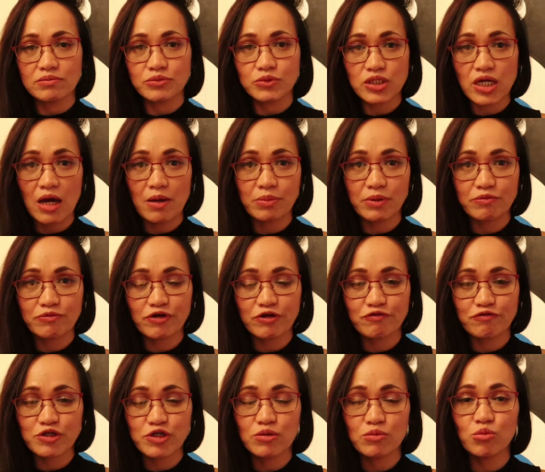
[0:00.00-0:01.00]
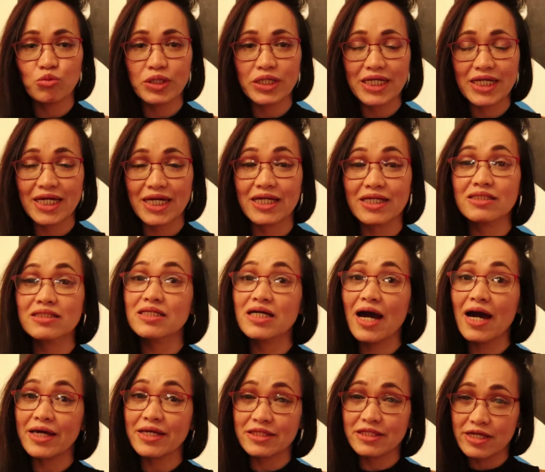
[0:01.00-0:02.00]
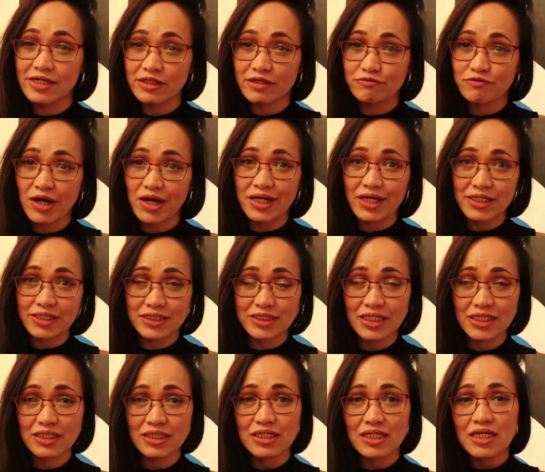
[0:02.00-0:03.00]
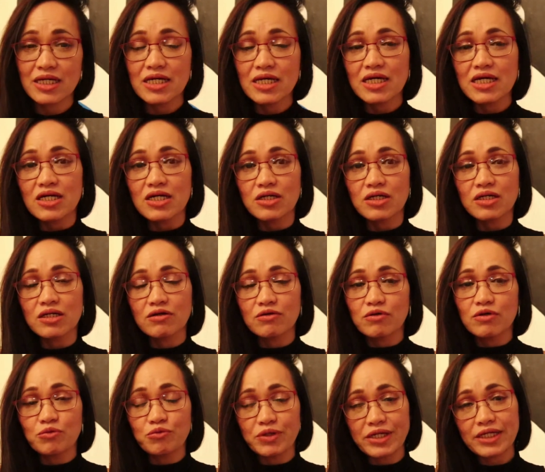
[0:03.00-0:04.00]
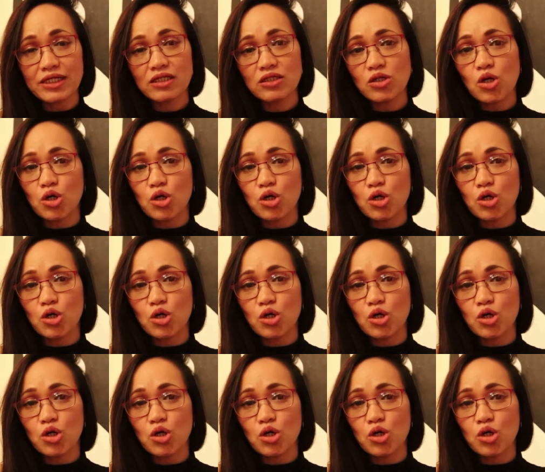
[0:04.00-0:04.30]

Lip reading: type of perfume, we can identify, is it real